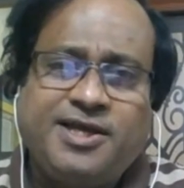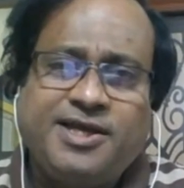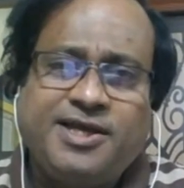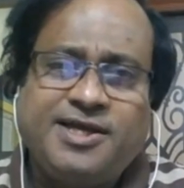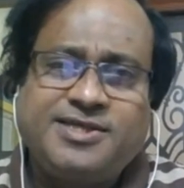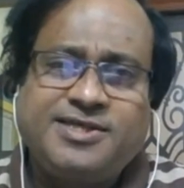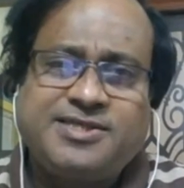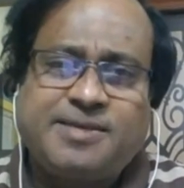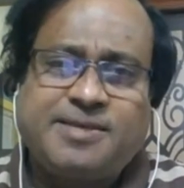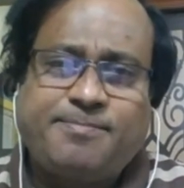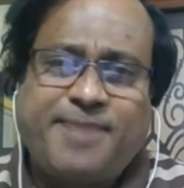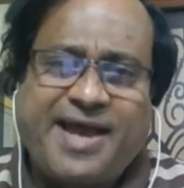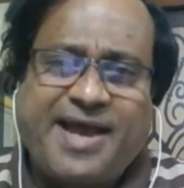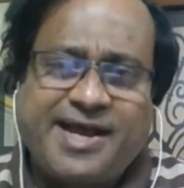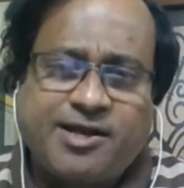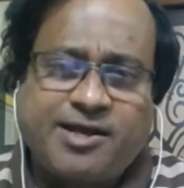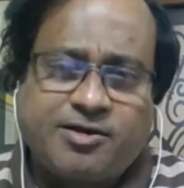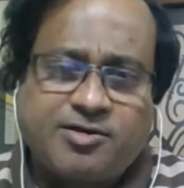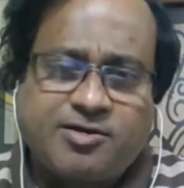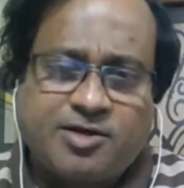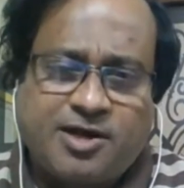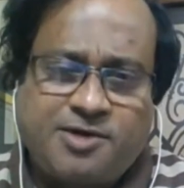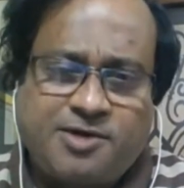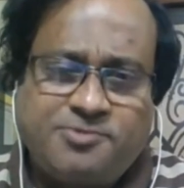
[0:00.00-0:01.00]
is a
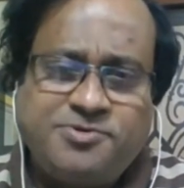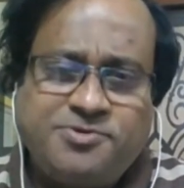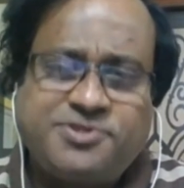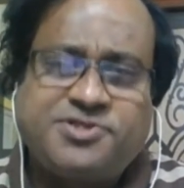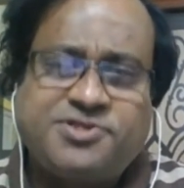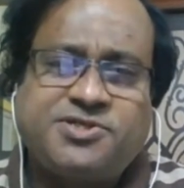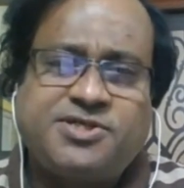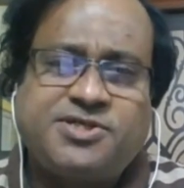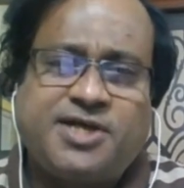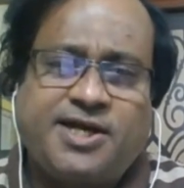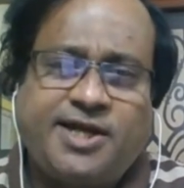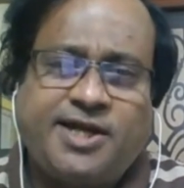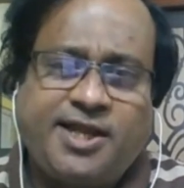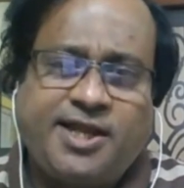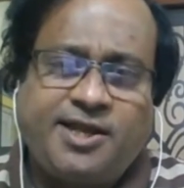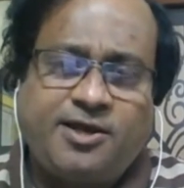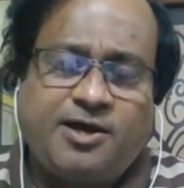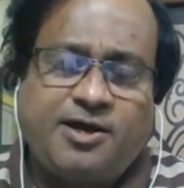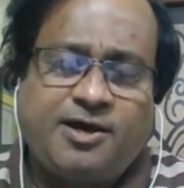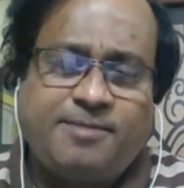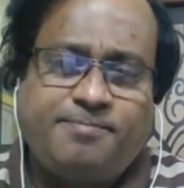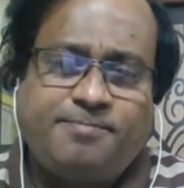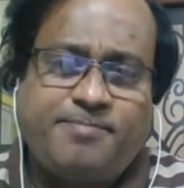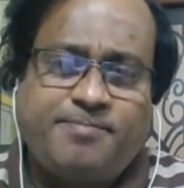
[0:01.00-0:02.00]
background study
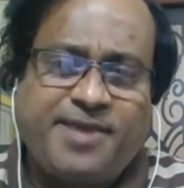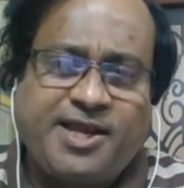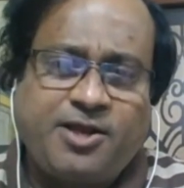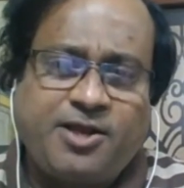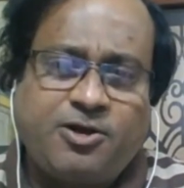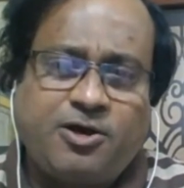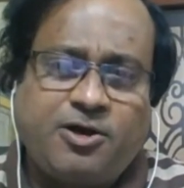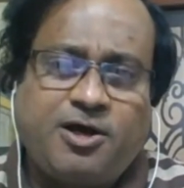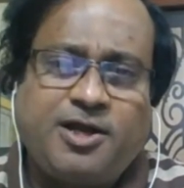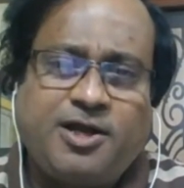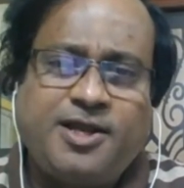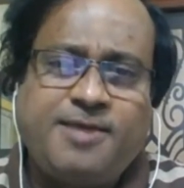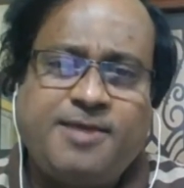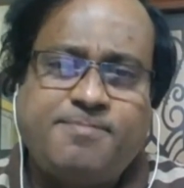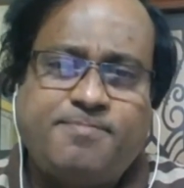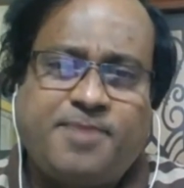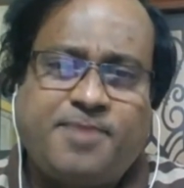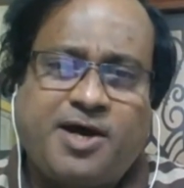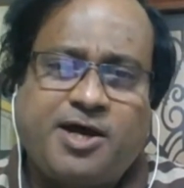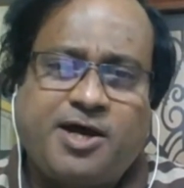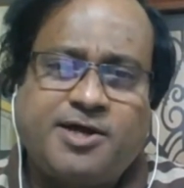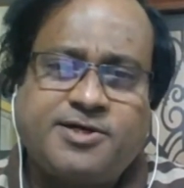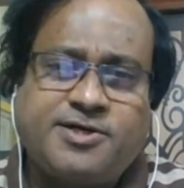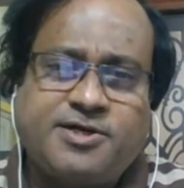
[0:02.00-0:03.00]
of Bengali
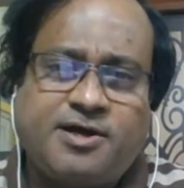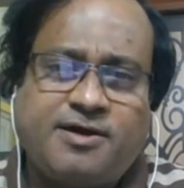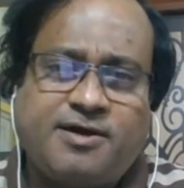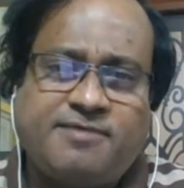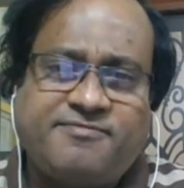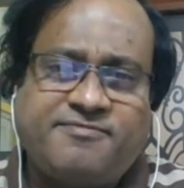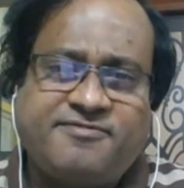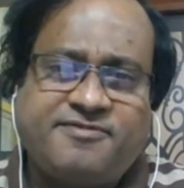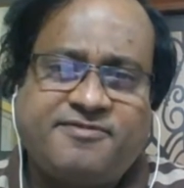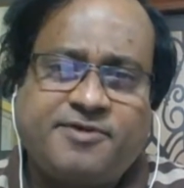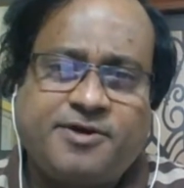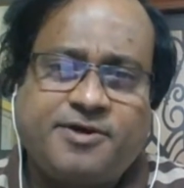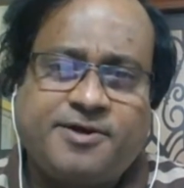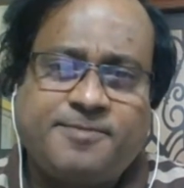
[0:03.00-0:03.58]
part of